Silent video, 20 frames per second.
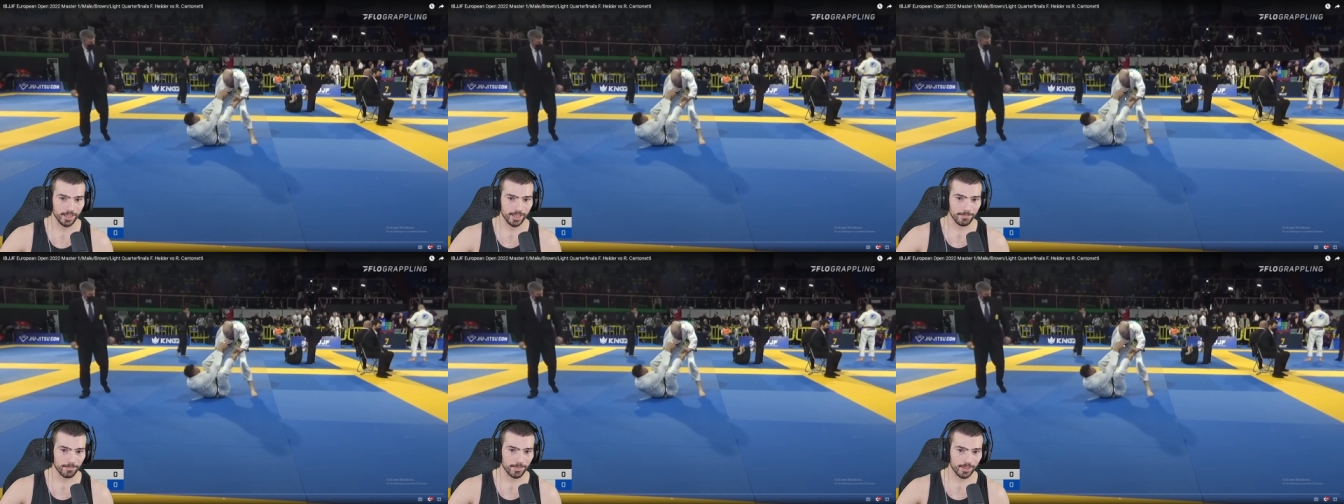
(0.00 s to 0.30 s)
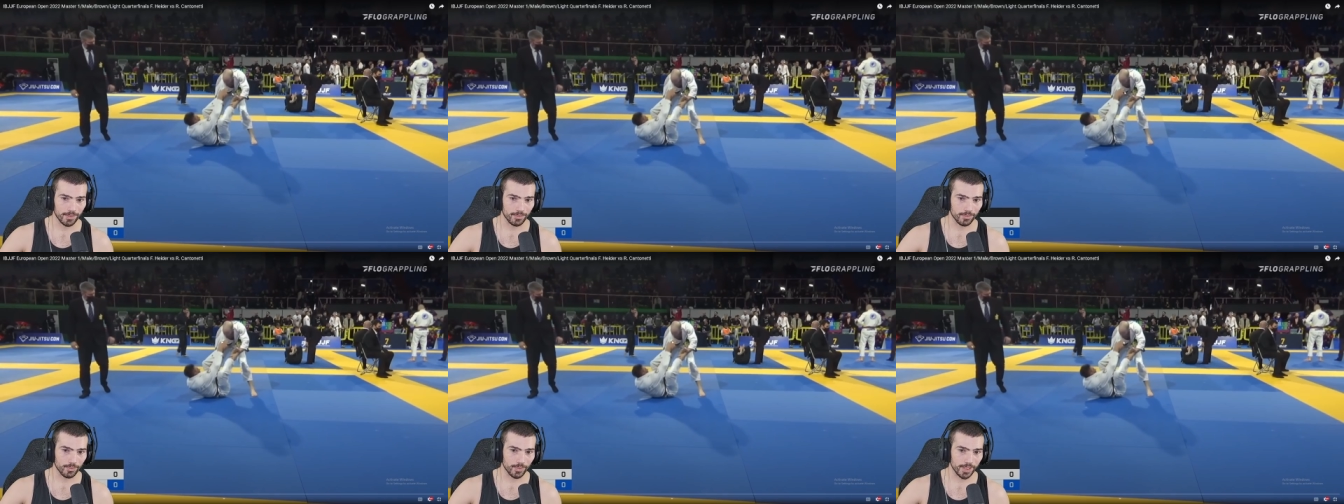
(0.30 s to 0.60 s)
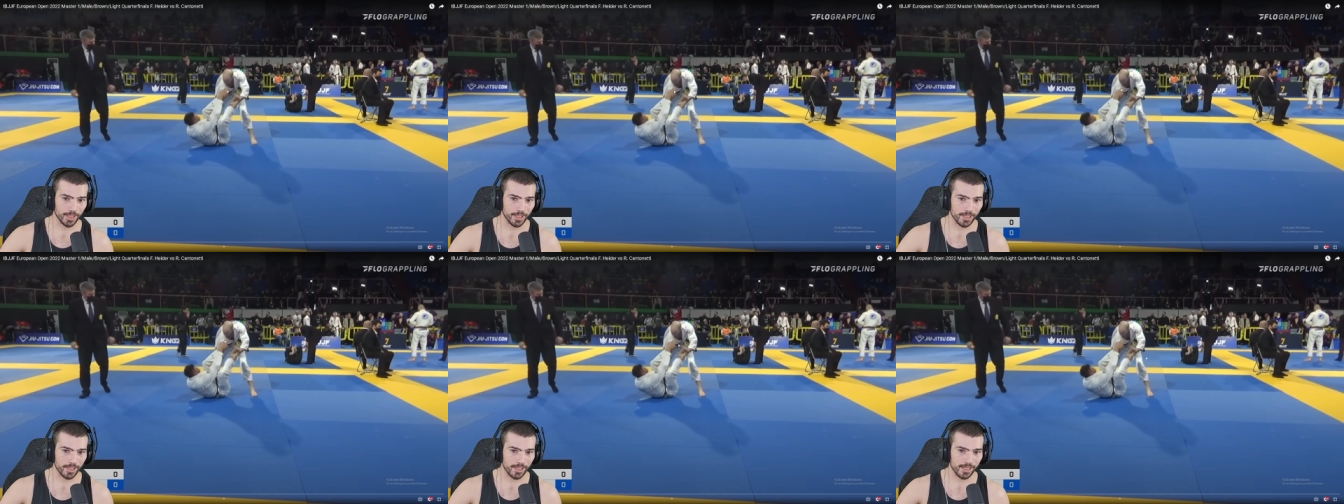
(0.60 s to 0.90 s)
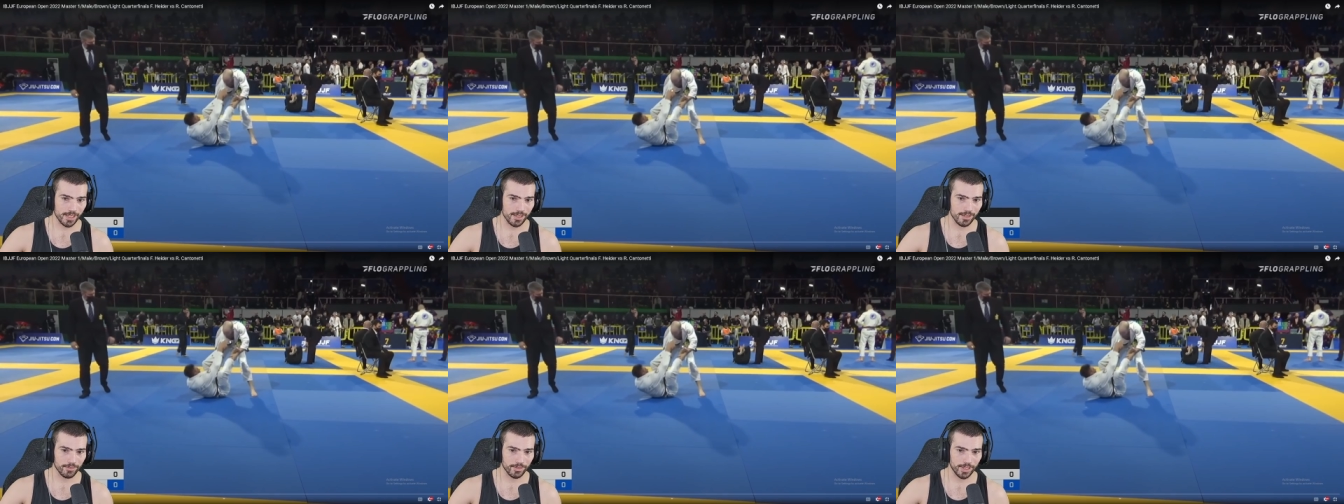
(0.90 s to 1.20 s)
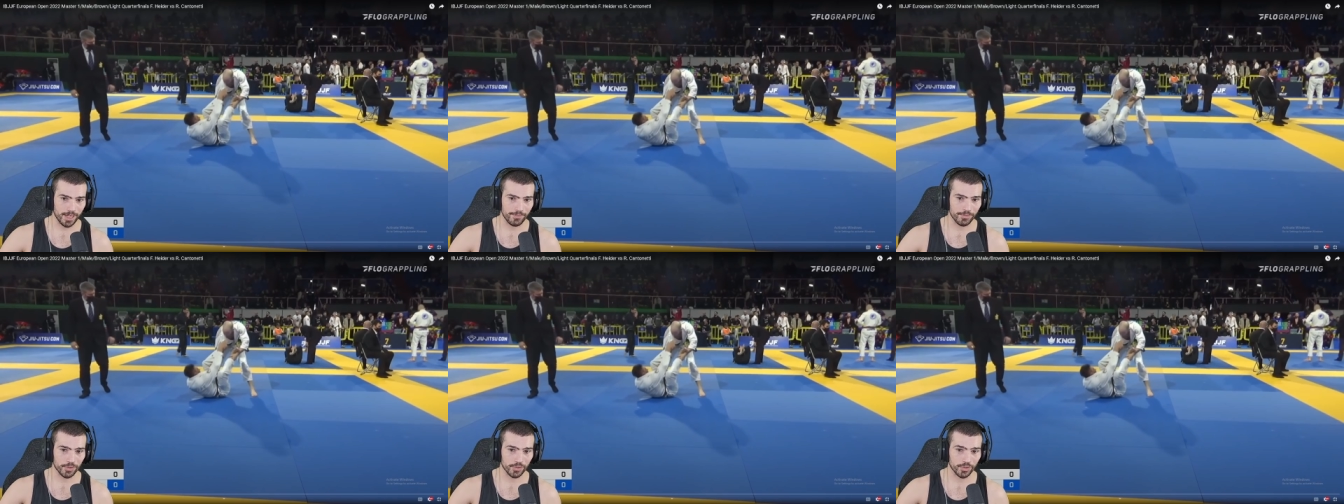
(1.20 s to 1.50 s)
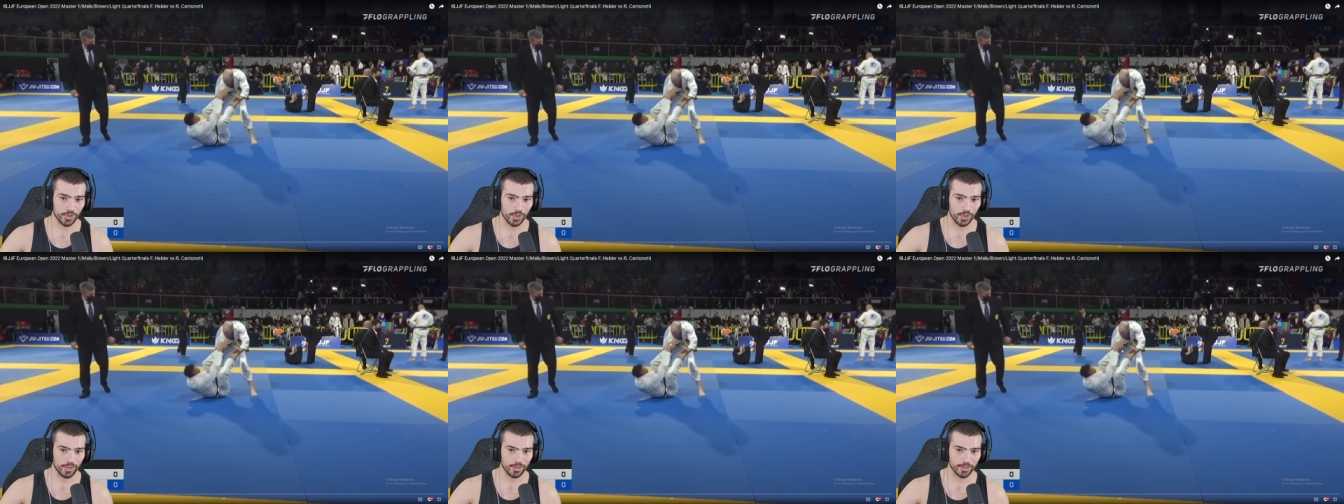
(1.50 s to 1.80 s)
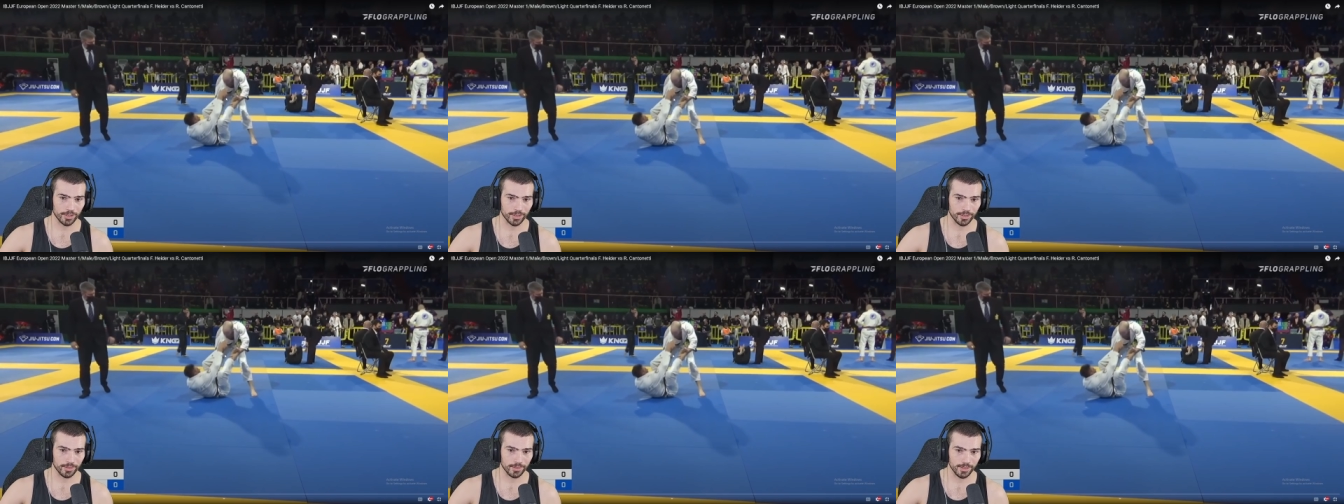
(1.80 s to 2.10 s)
But when he grabs your
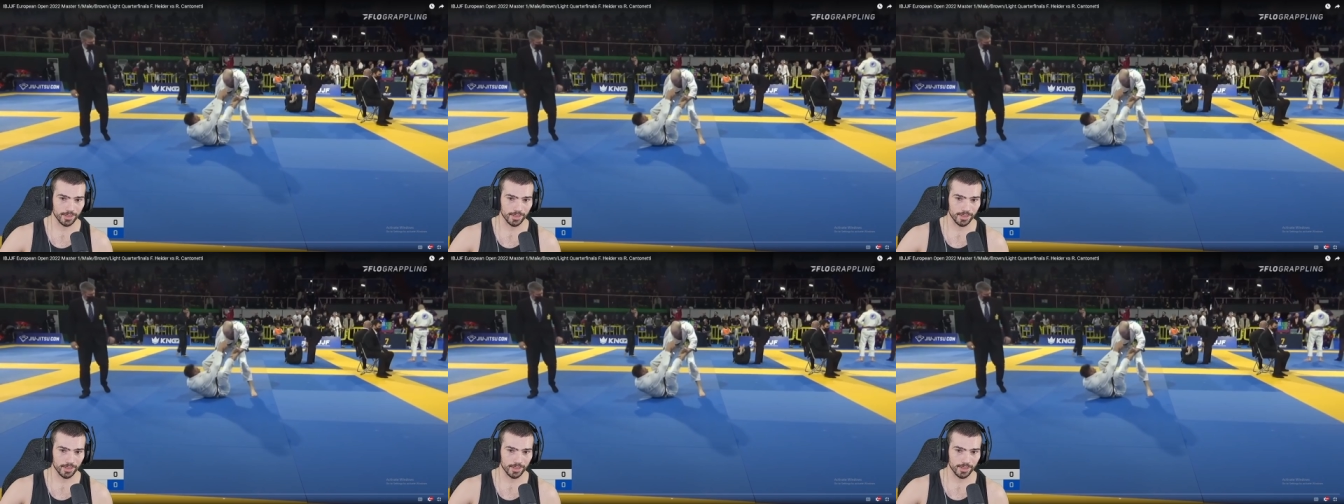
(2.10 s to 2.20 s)
collar,